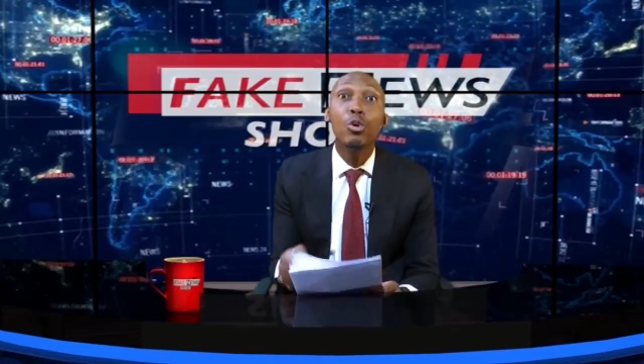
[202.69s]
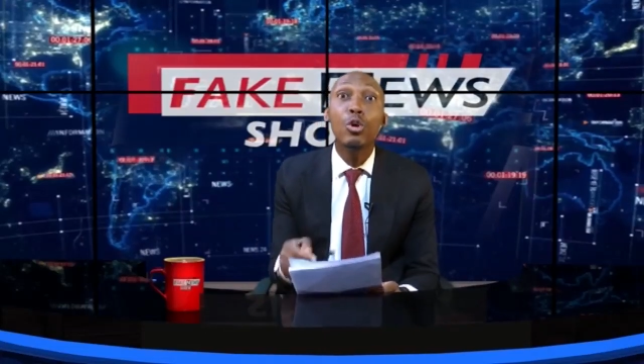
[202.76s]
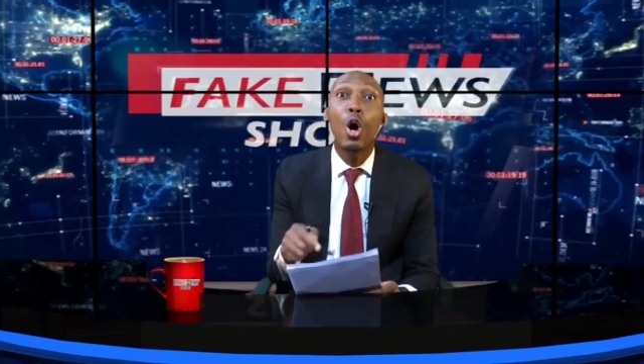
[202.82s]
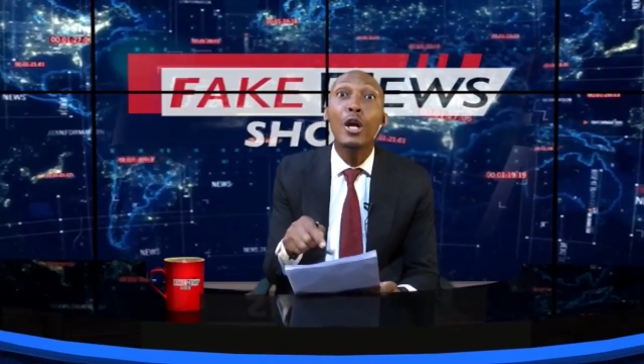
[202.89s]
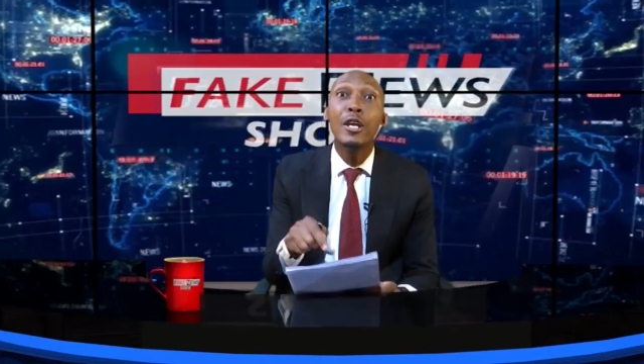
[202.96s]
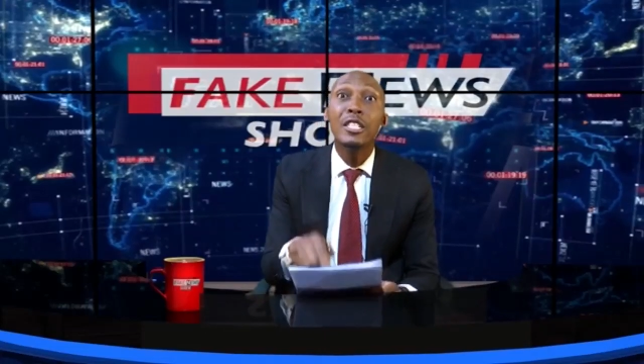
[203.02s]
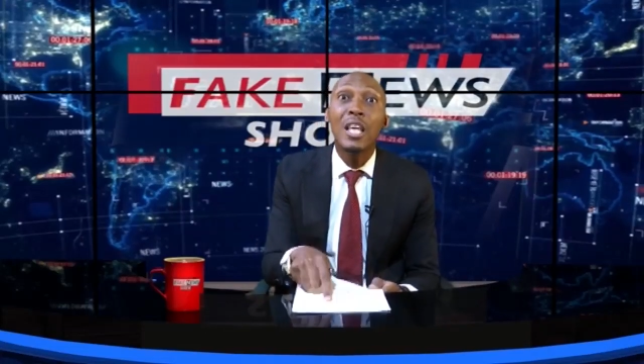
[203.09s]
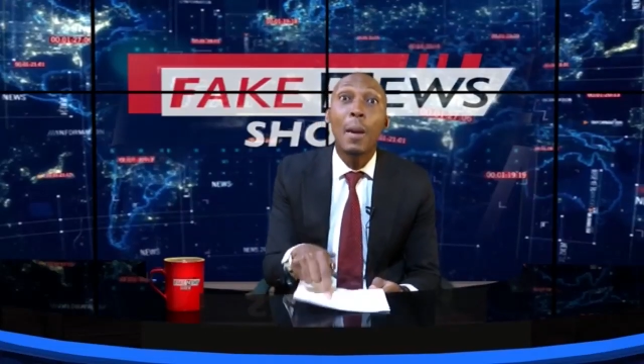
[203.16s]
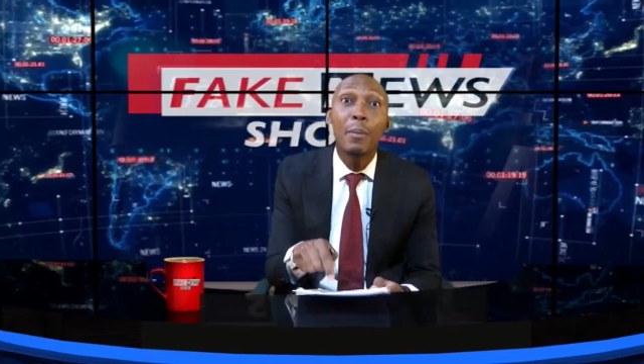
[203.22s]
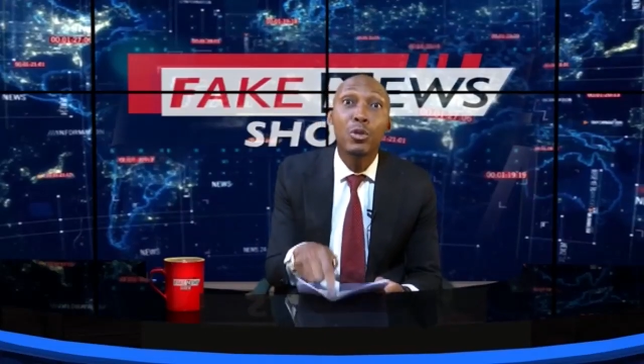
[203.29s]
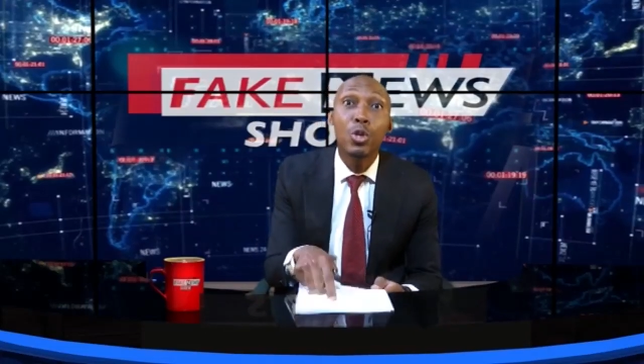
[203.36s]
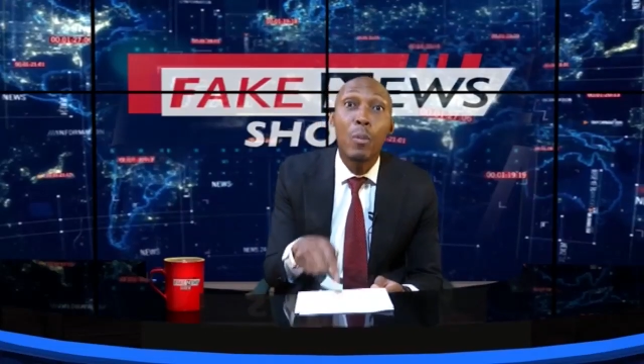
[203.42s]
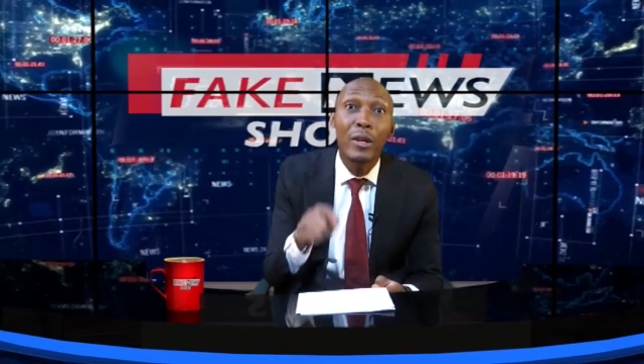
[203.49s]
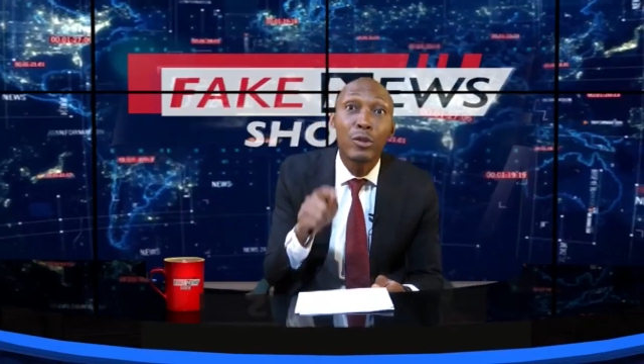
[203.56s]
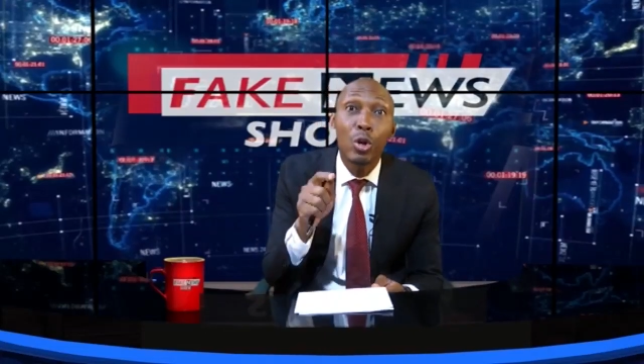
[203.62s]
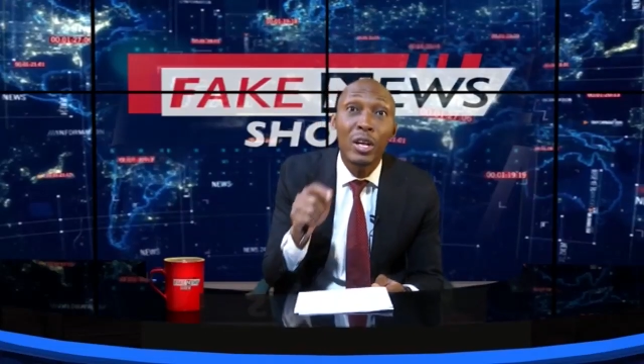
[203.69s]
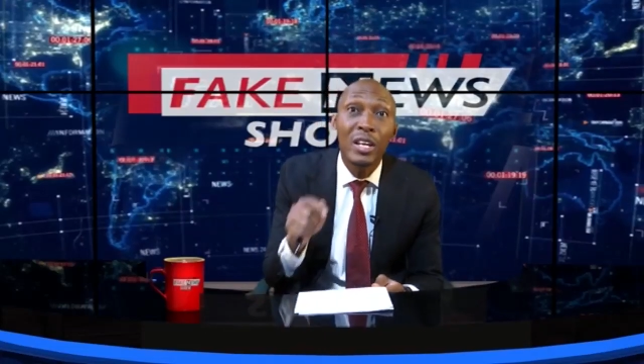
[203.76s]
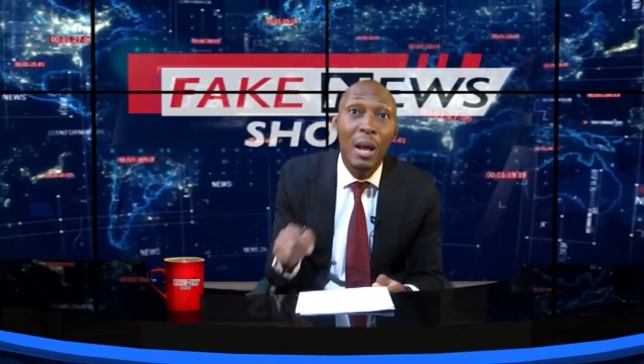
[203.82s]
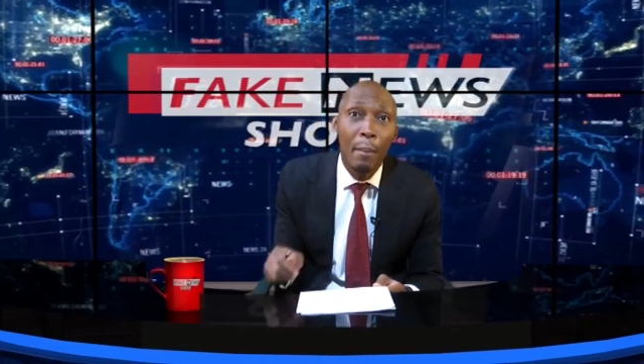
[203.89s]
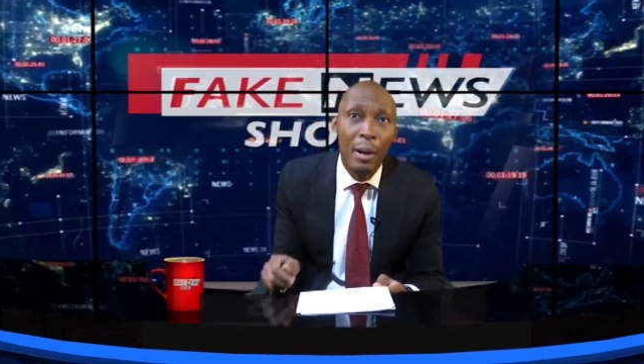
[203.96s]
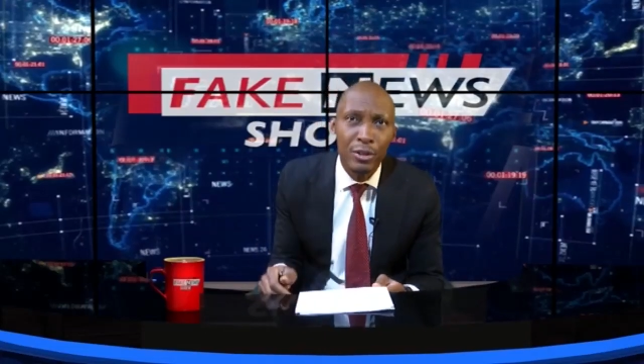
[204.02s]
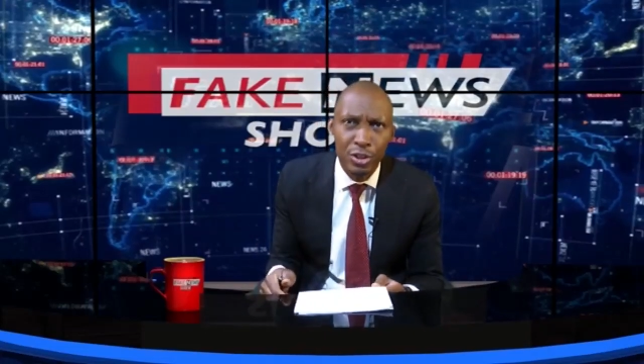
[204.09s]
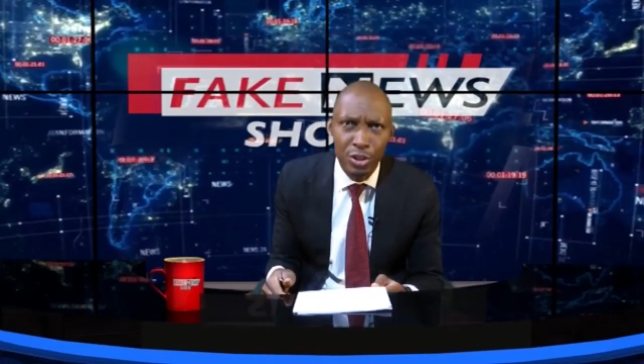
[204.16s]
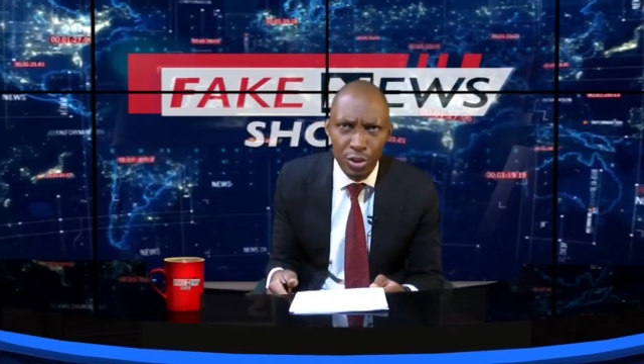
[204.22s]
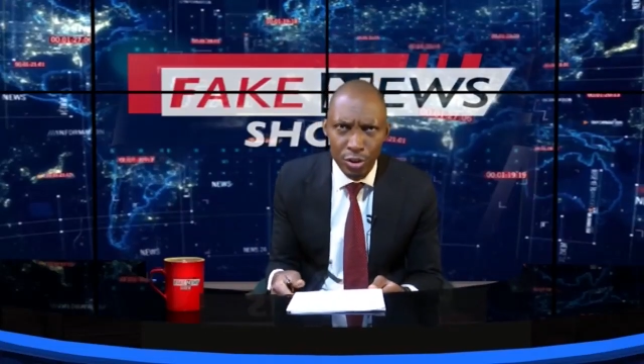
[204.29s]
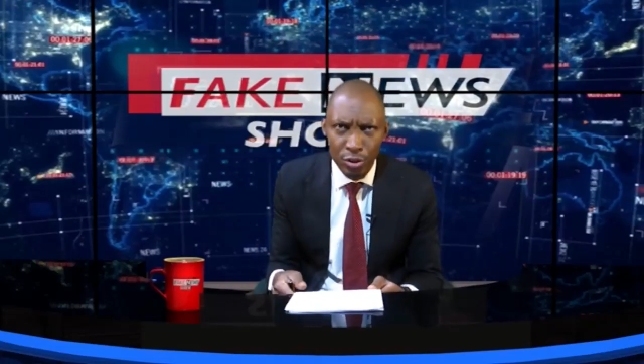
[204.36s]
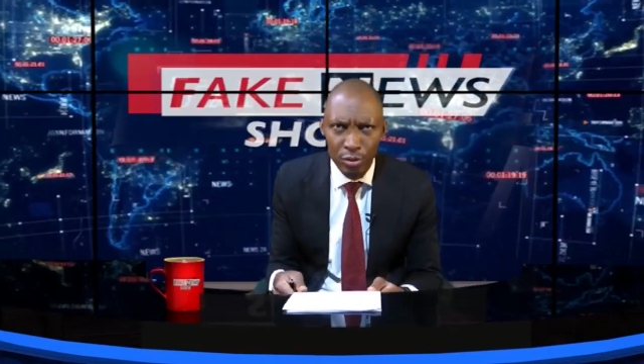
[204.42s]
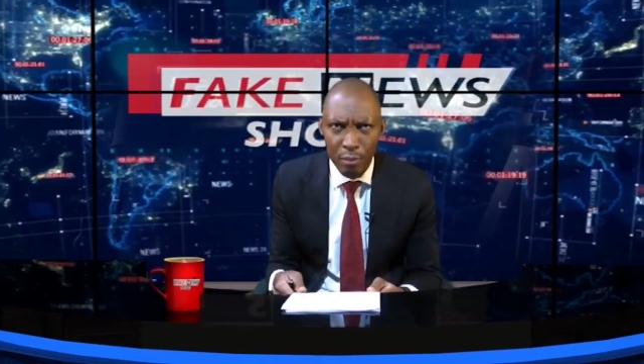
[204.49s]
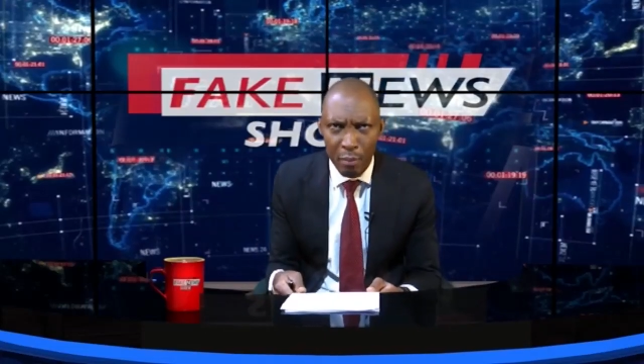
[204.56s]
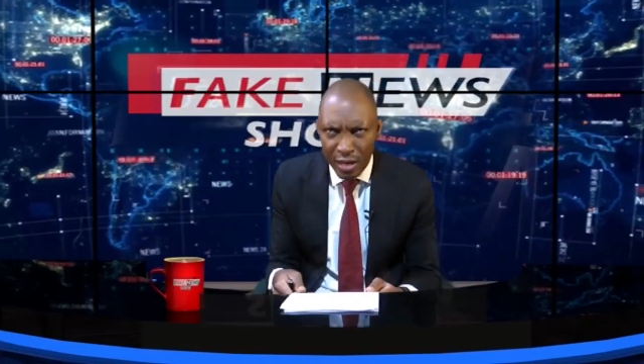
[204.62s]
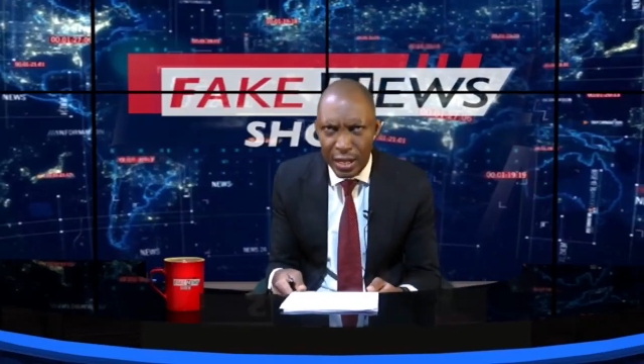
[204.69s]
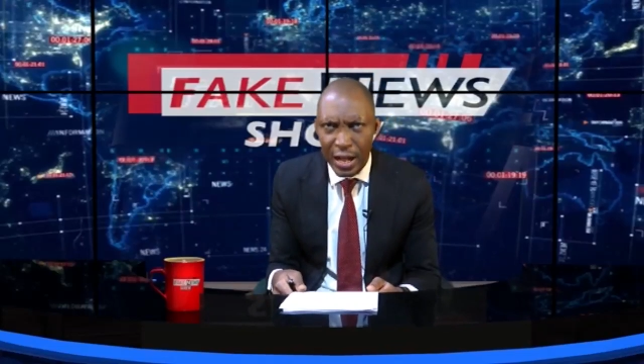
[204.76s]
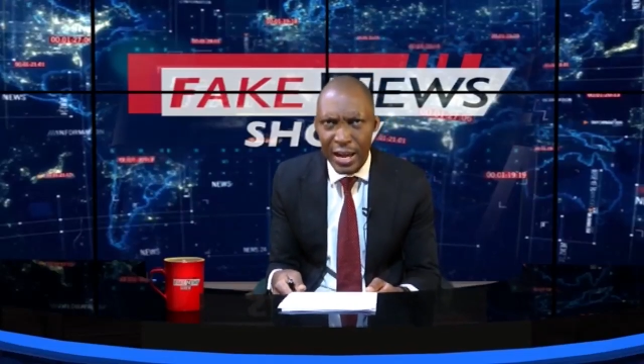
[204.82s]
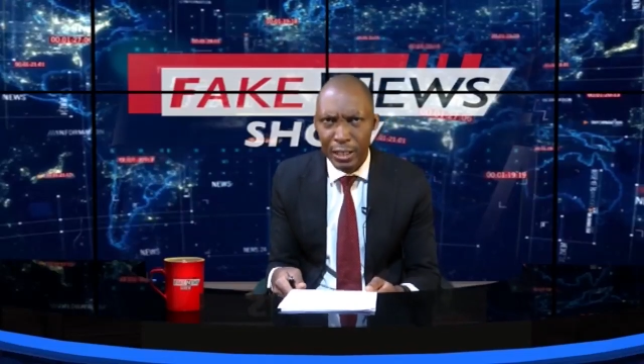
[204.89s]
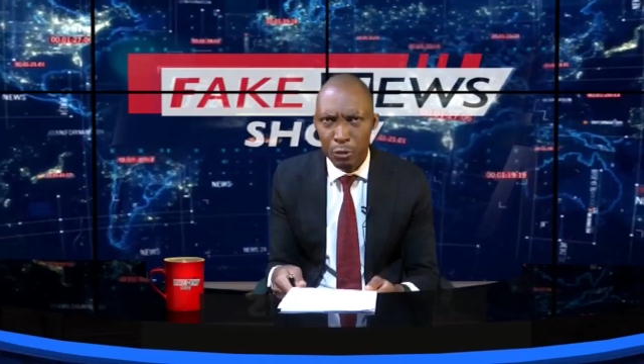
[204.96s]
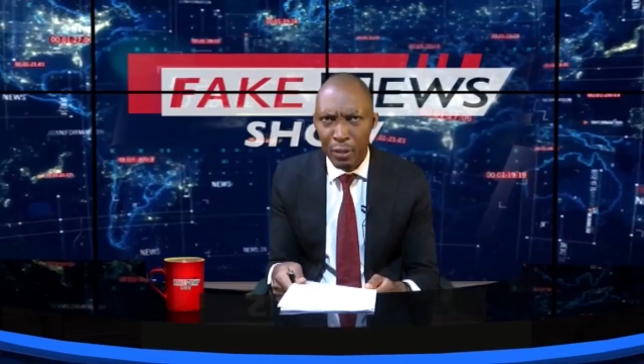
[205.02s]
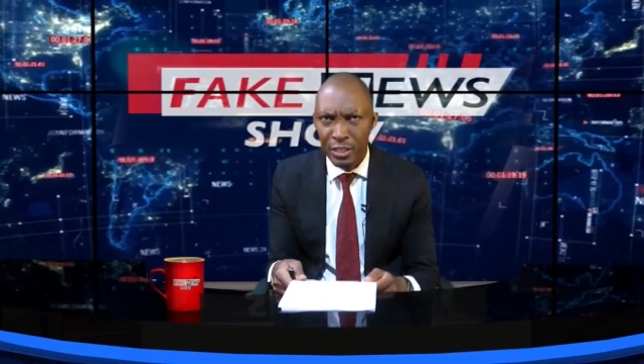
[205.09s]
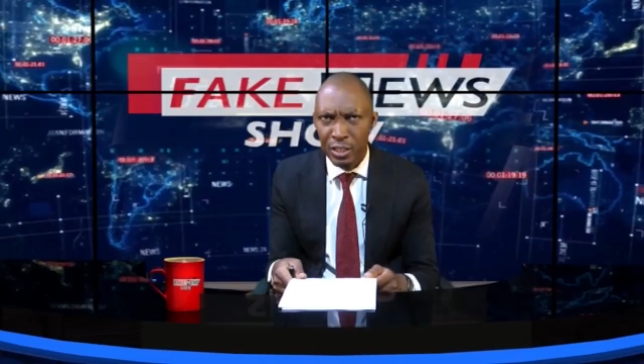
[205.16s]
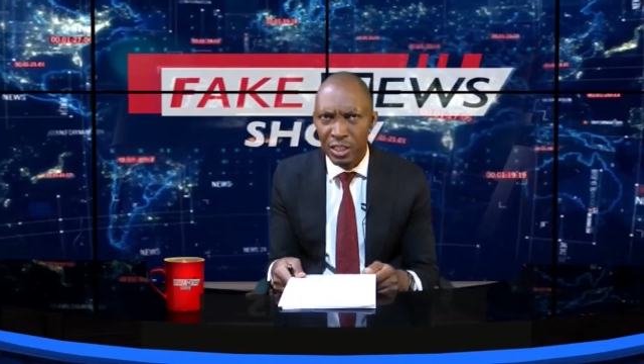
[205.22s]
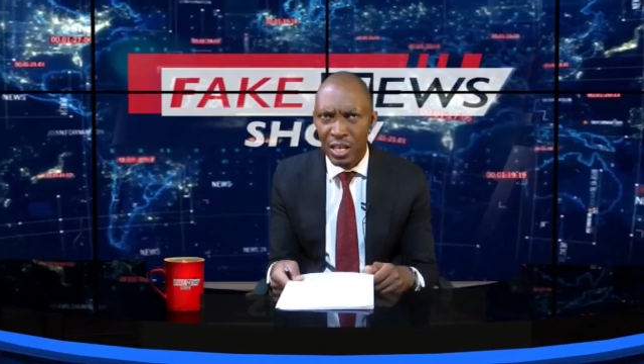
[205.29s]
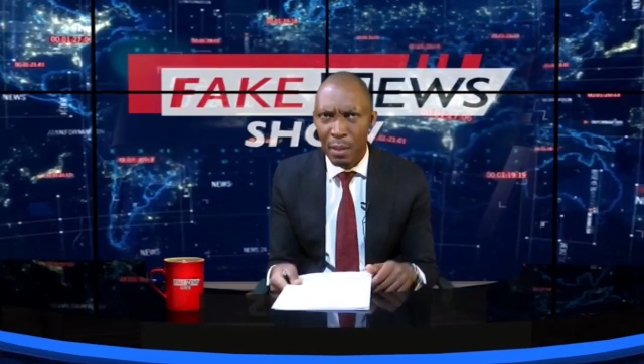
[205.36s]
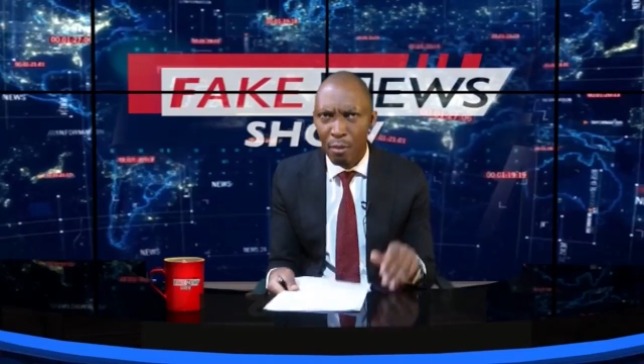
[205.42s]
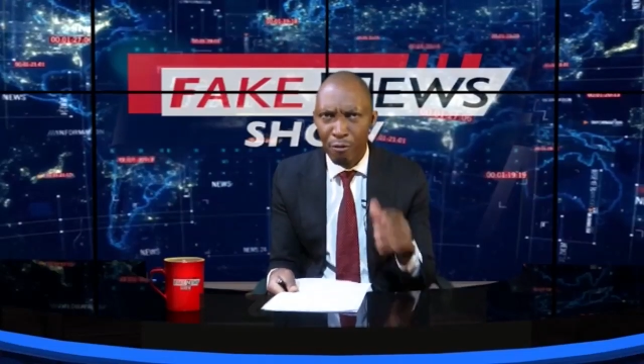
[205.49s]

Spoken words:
On this episode, we're talking about it. Medical expert is here.